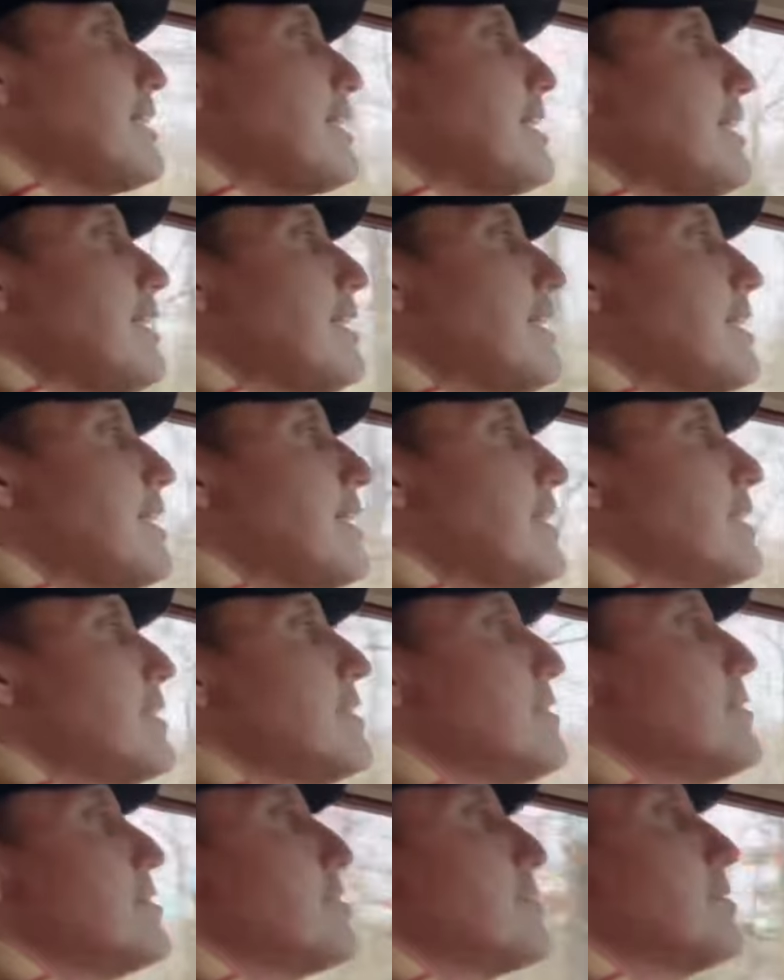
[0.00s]
the uh,
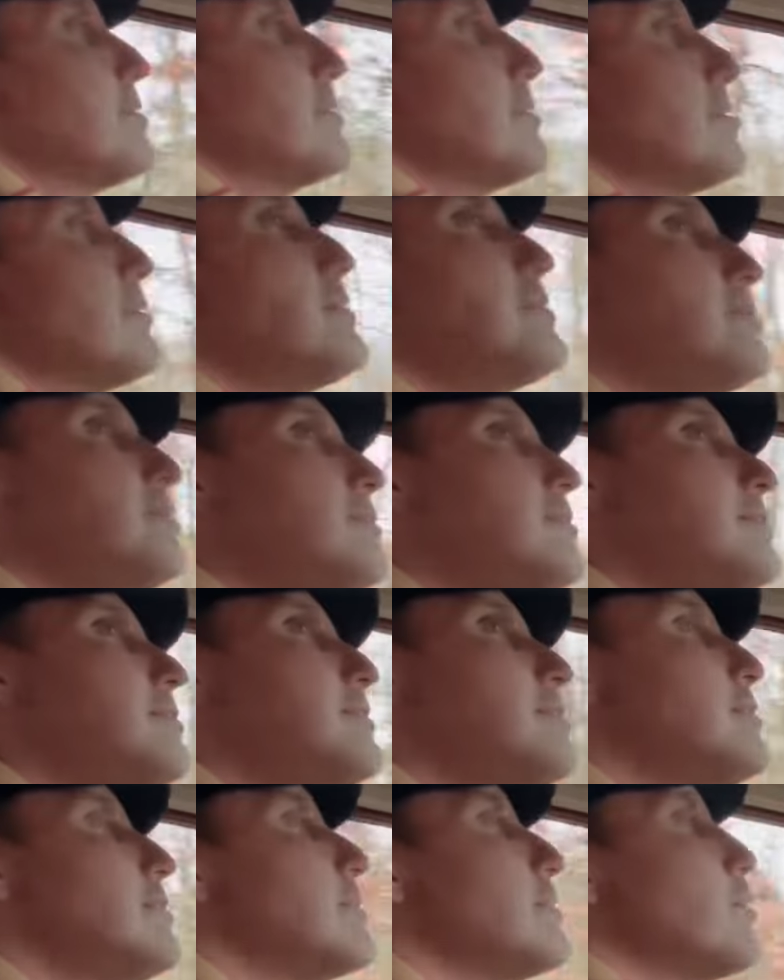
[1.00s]

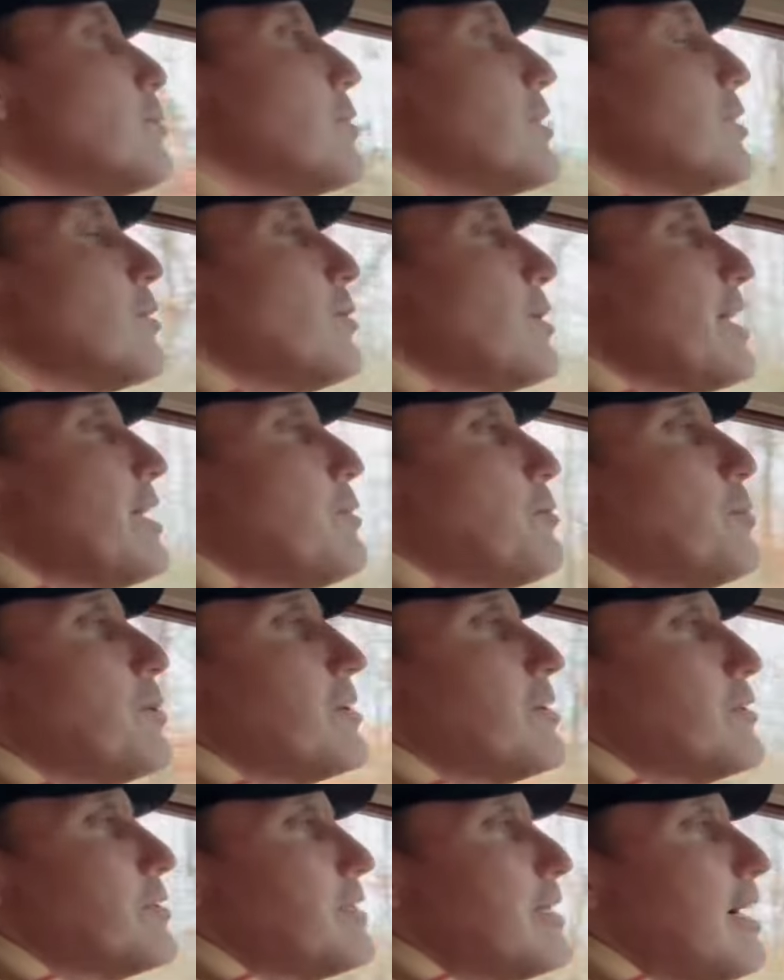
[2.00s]
the 108,
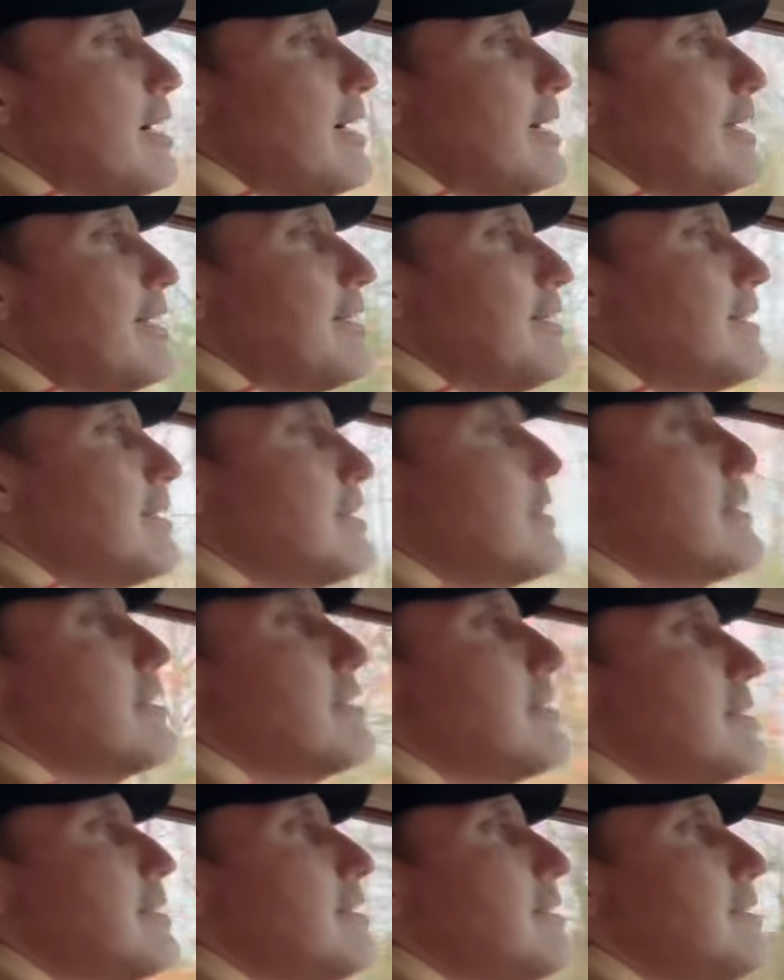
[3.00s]
109
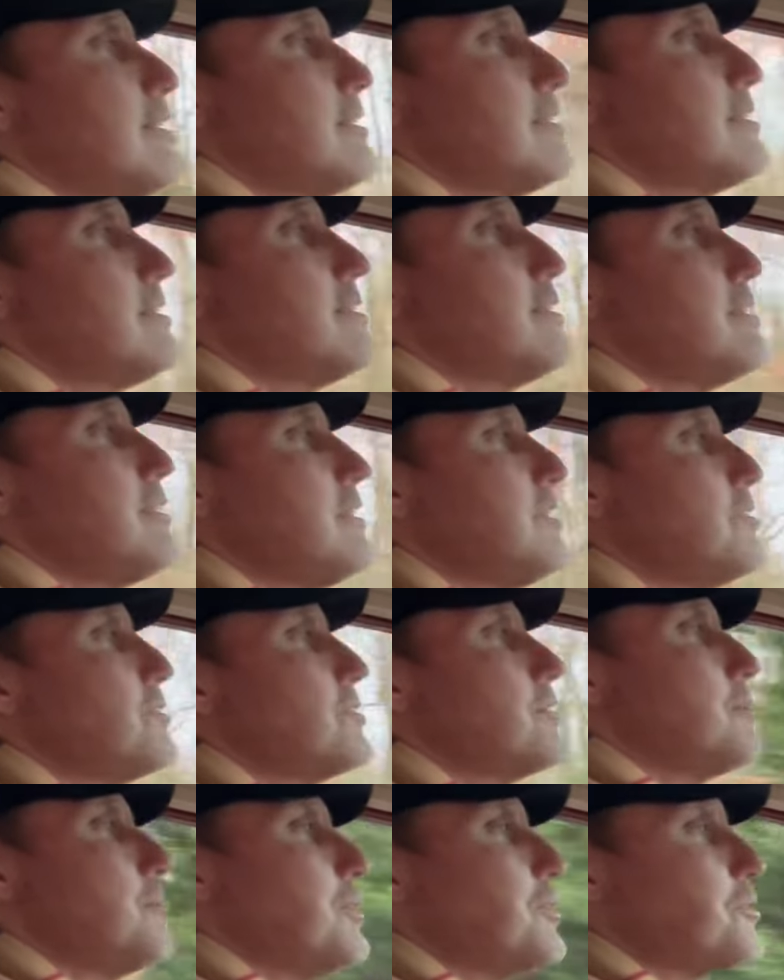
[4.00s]

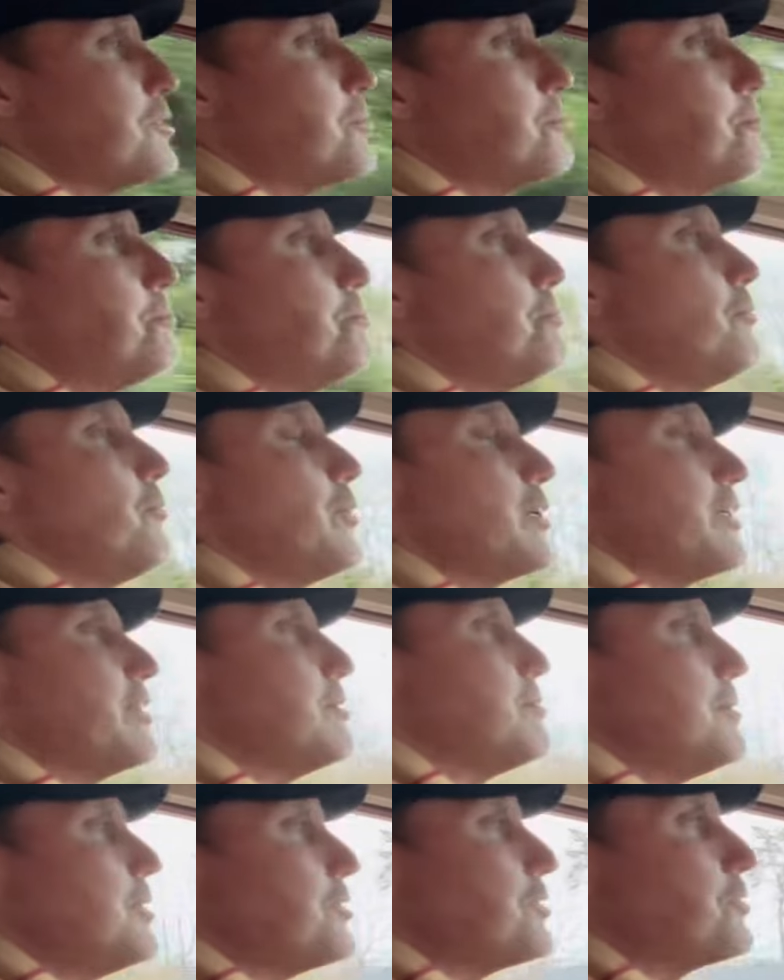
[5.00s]
is the most one of
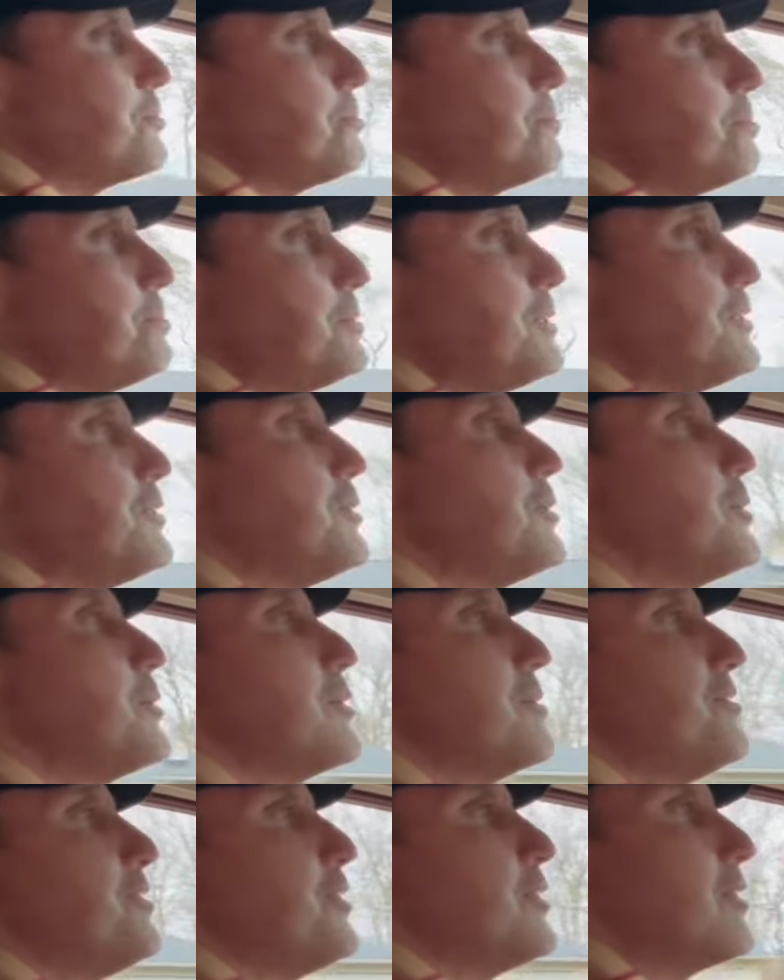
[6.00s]
the most
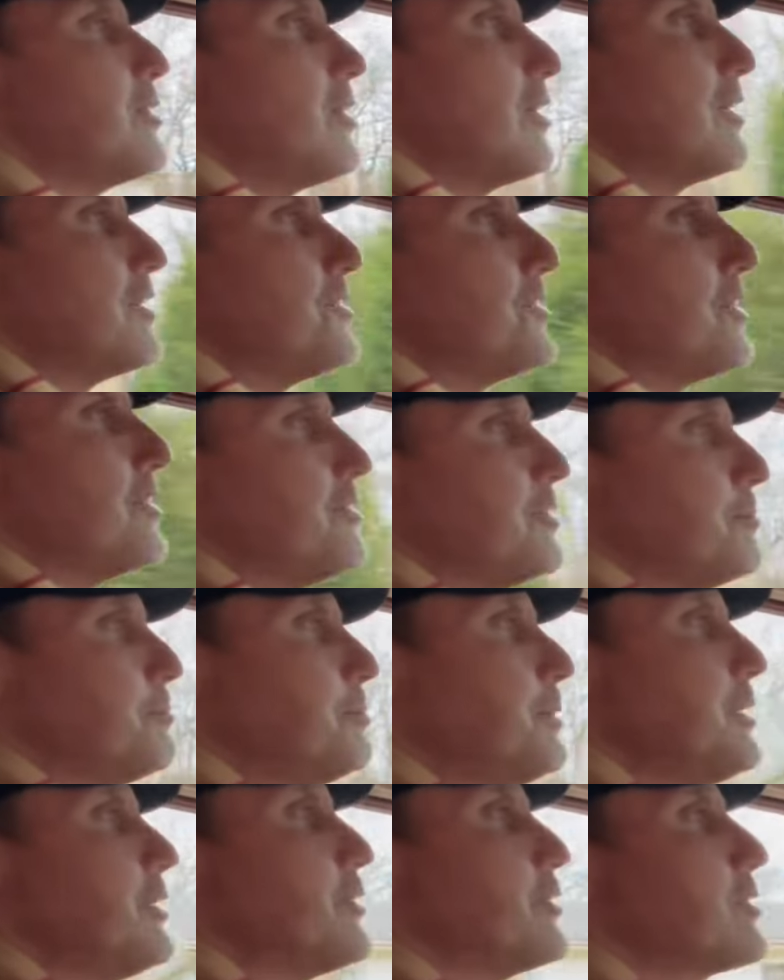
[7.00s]
beautiful cars ever
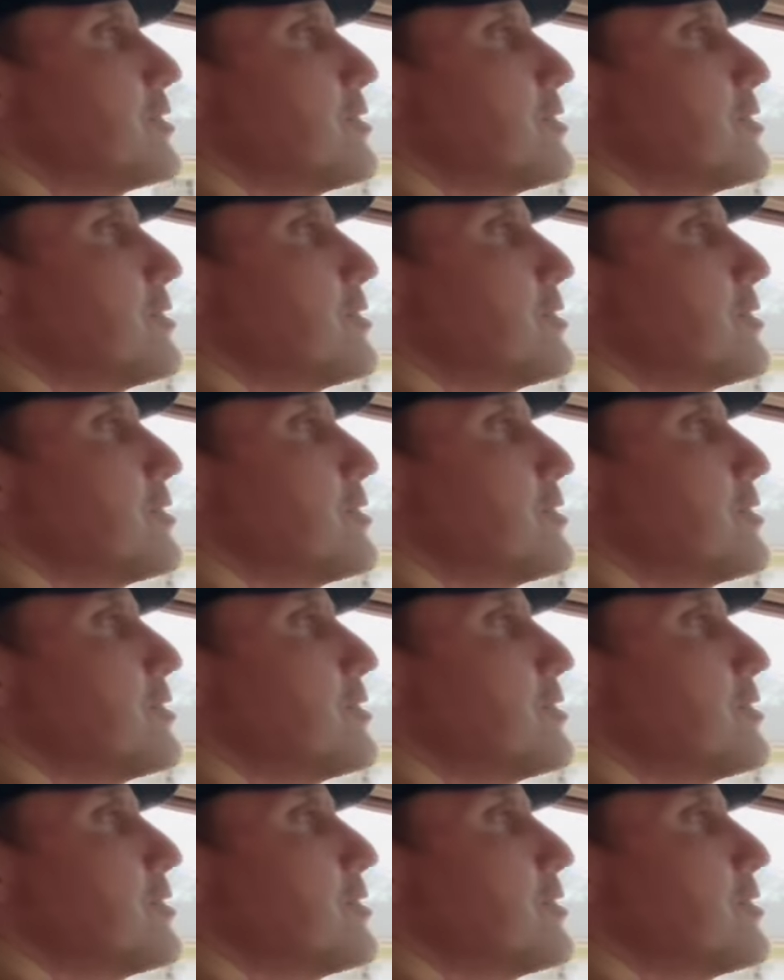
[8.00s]
built.